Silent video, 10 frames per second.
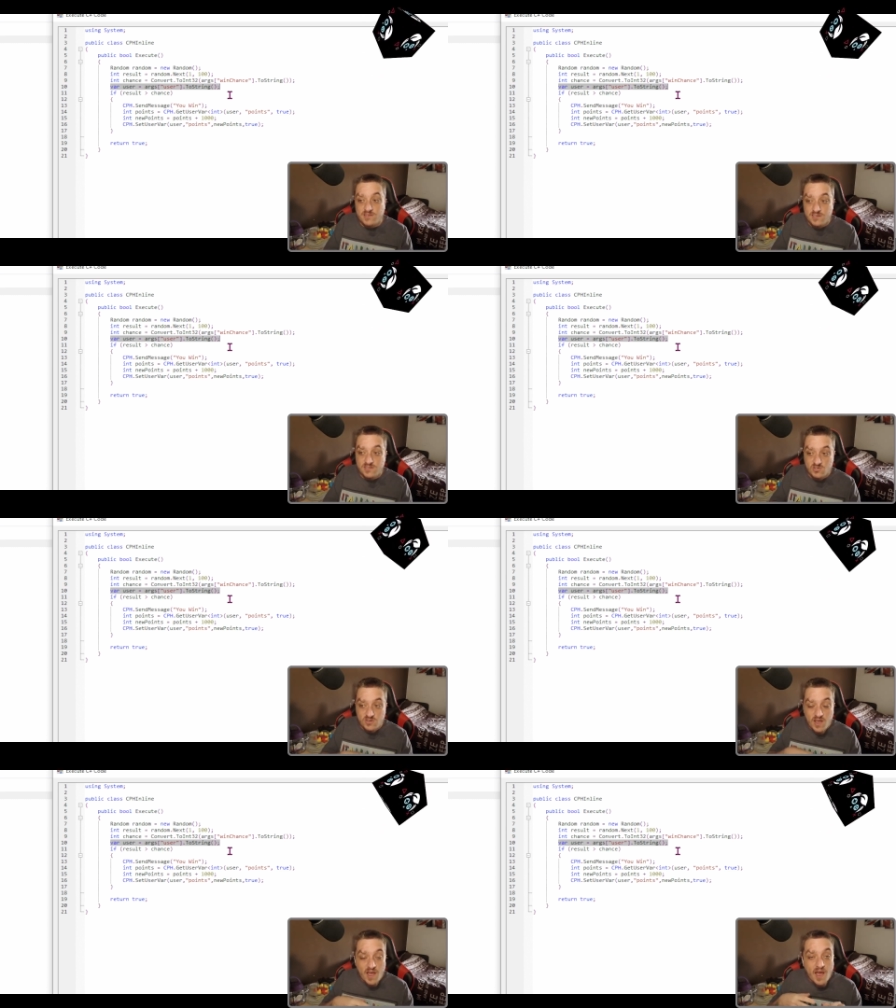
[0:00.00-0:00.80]
This is
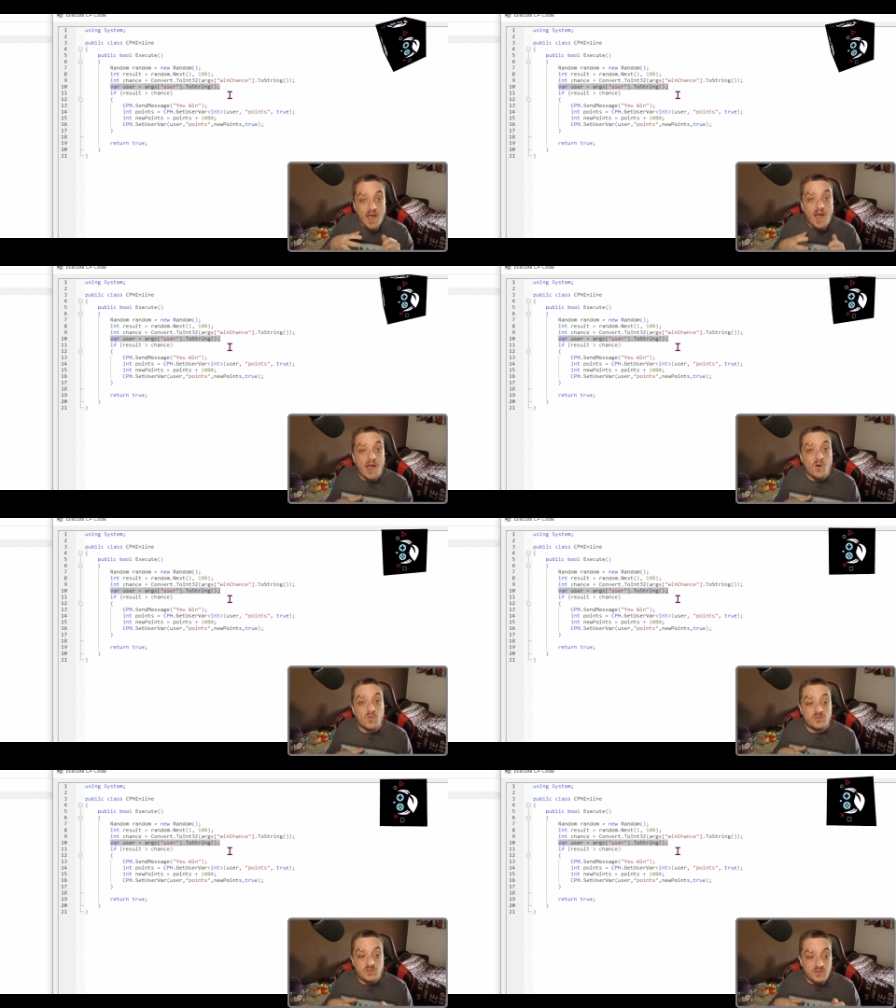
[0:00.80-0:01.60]
just
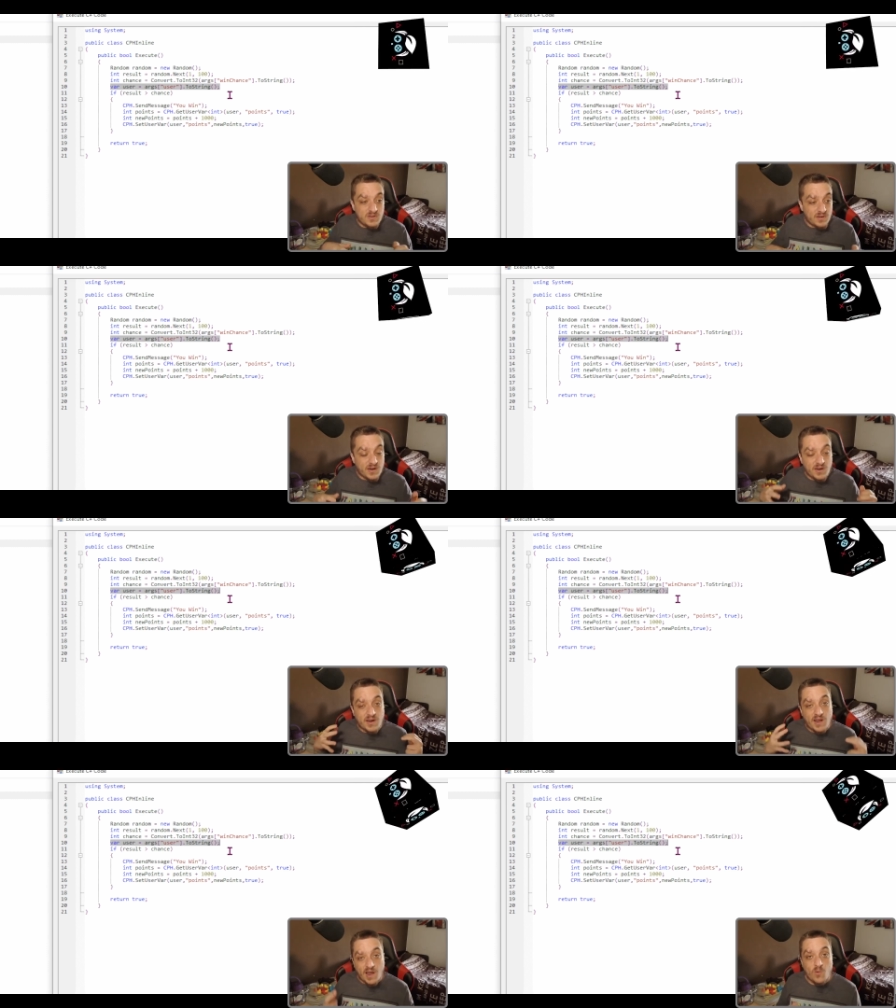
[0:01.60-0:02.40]
how
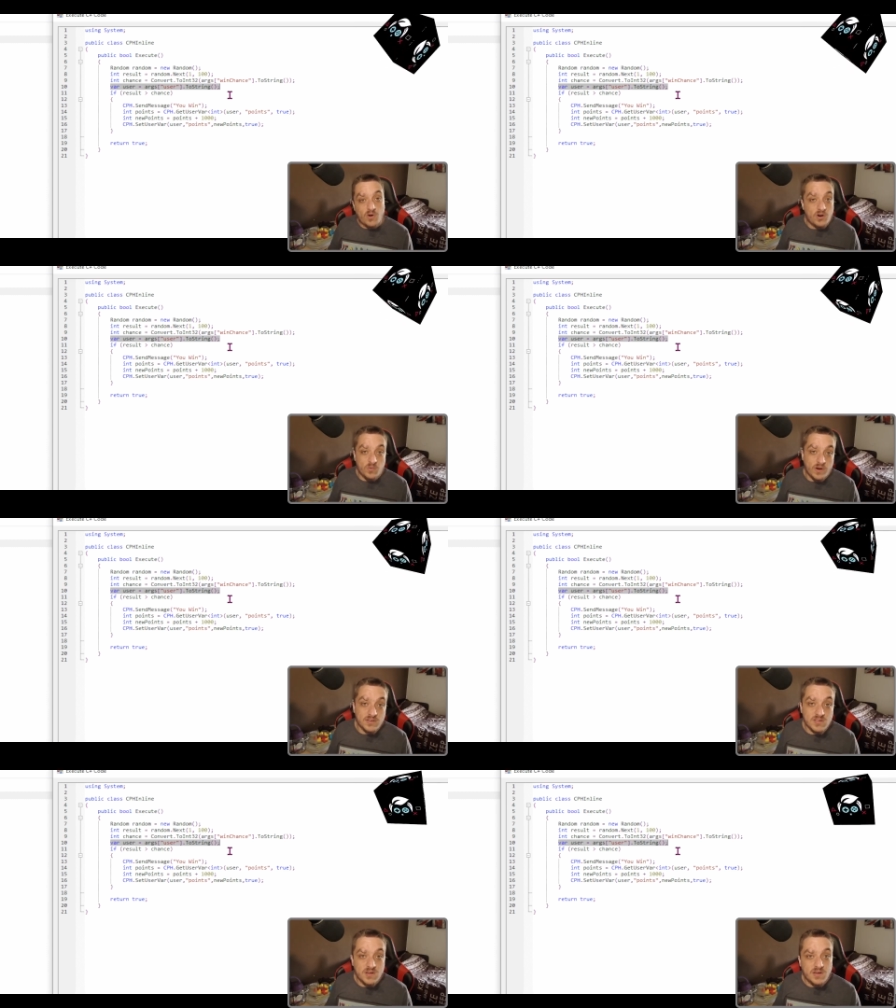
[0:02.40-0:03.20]
code
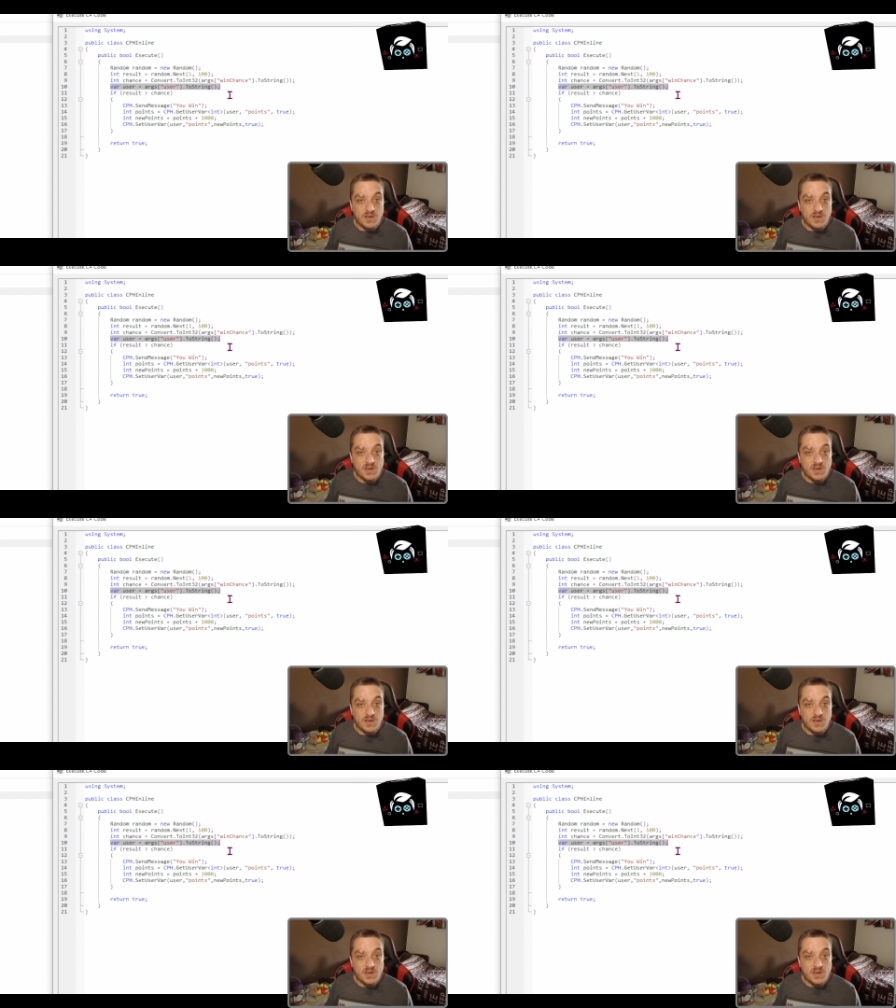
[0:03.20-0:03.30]
works.